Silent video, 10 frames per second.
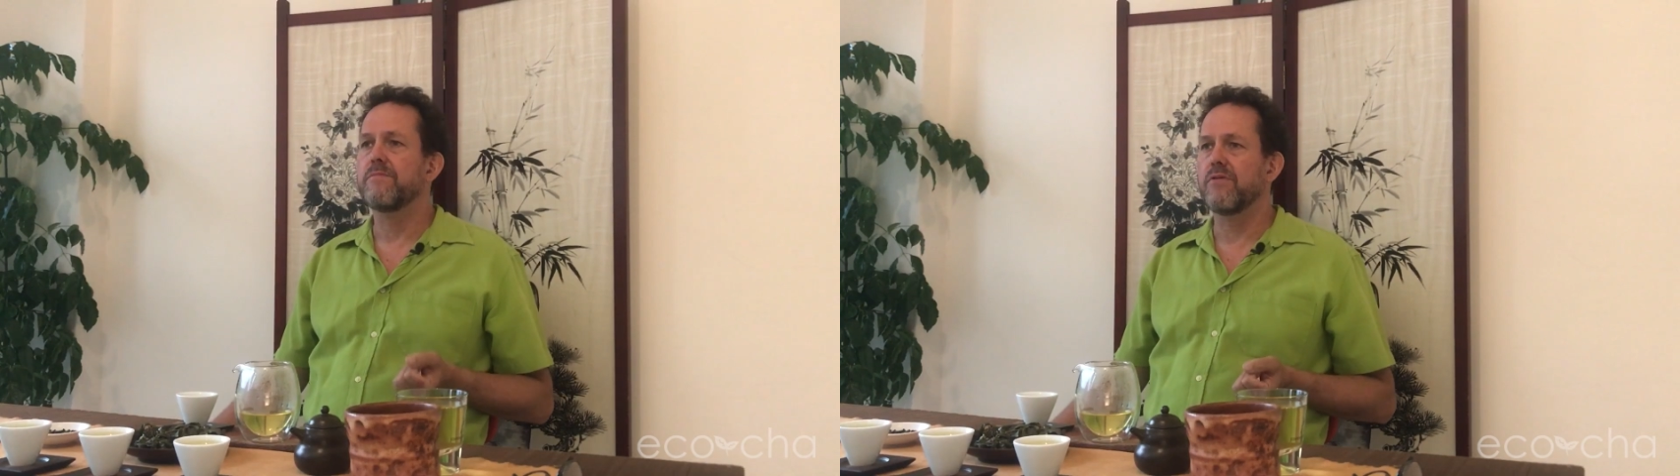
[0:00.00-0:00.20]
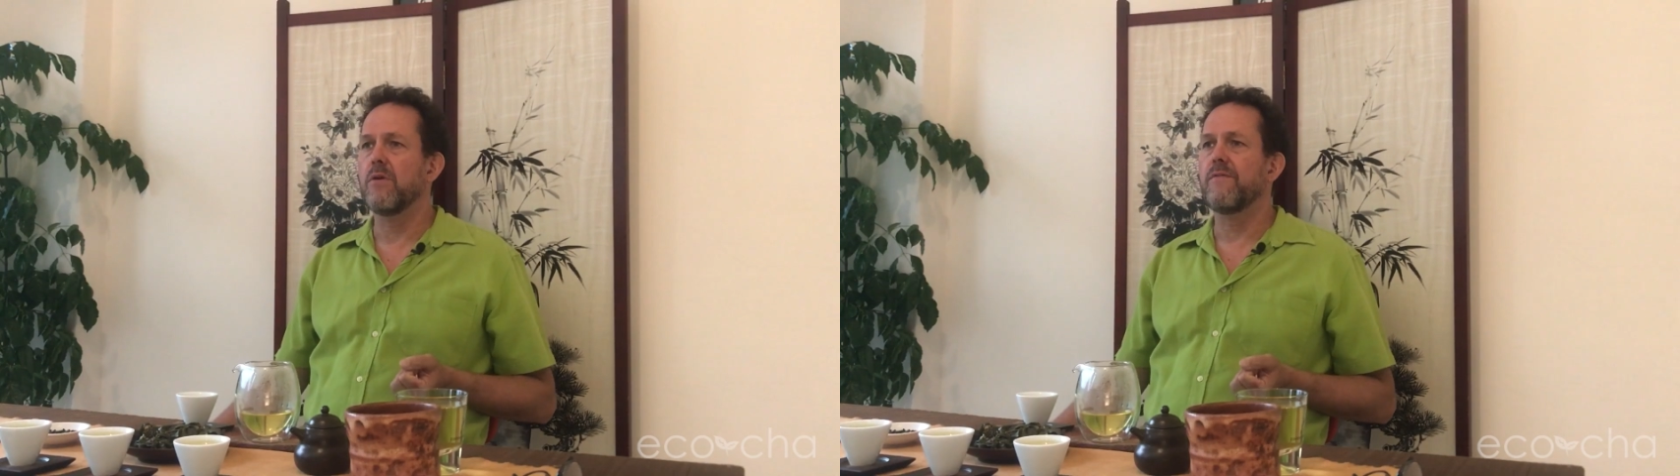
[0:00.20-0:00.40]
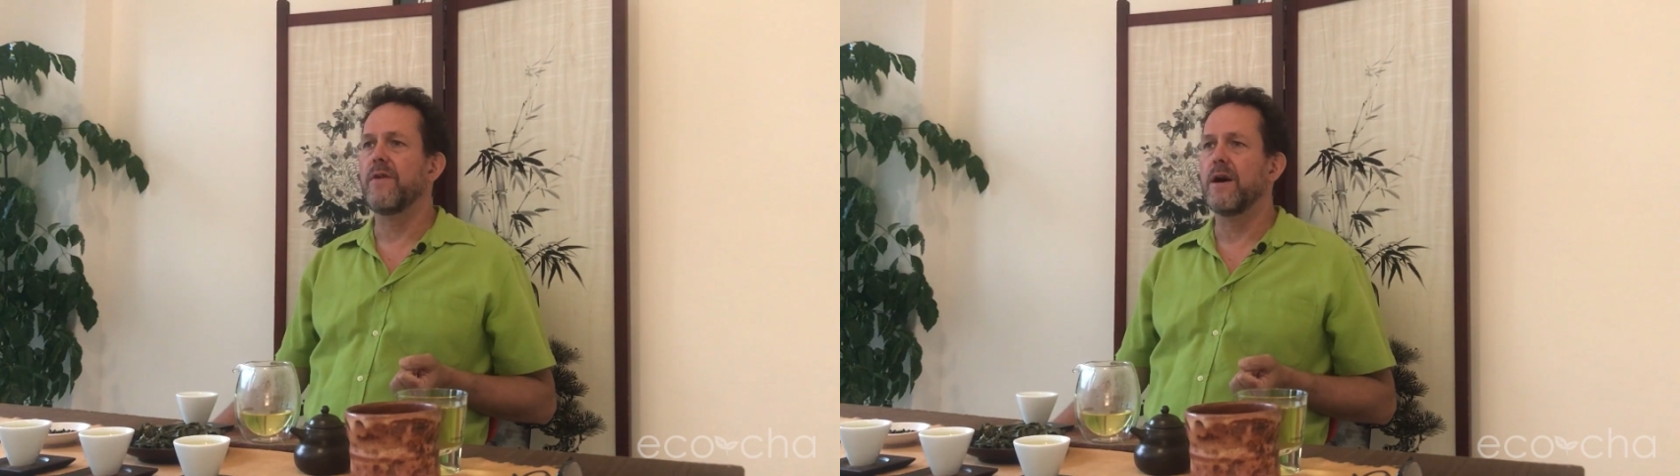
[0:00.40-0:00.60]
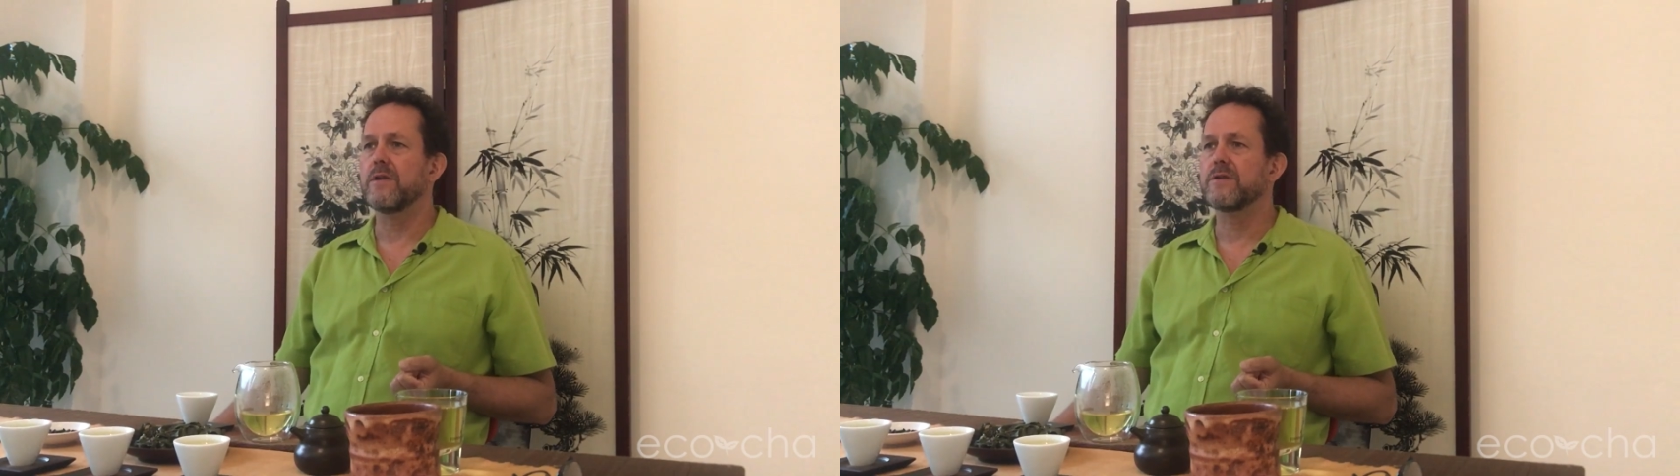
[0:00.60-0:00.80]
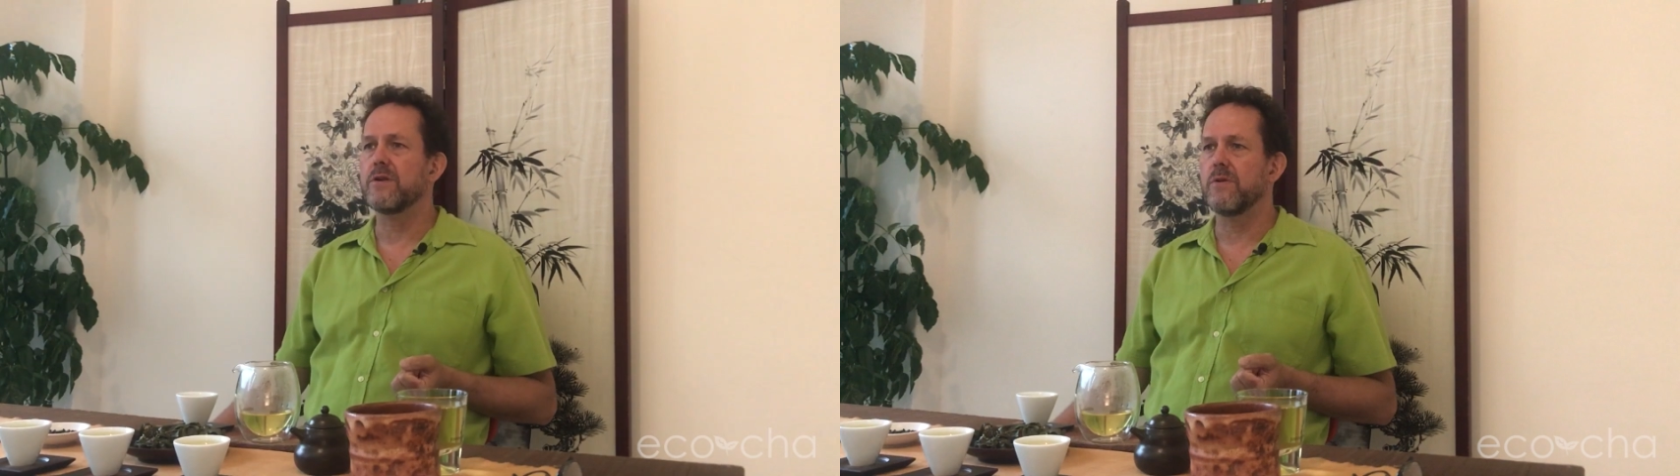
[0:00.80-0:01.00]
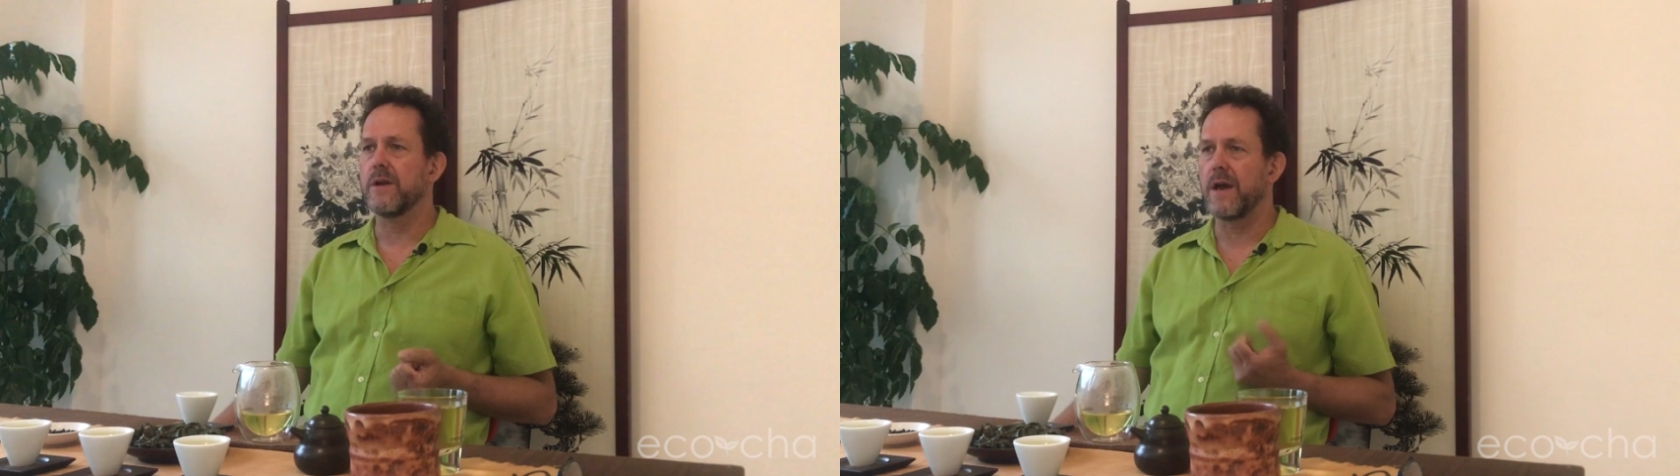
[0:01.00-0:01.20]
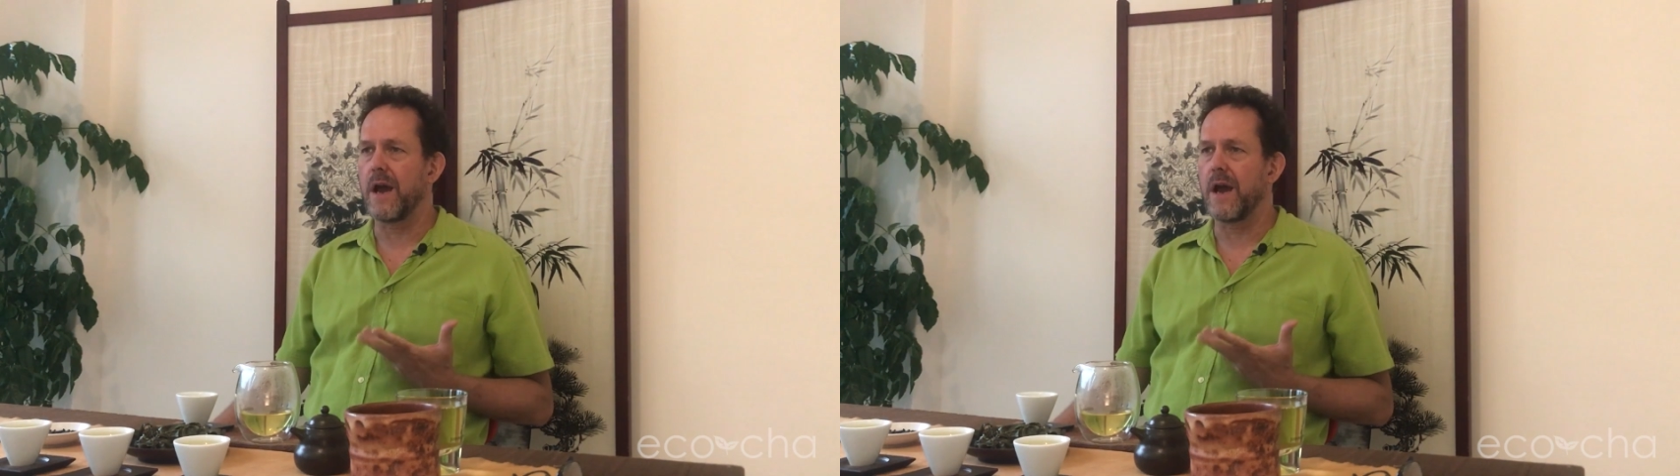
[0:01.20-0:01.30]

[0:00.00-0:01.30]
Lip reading: profile to it,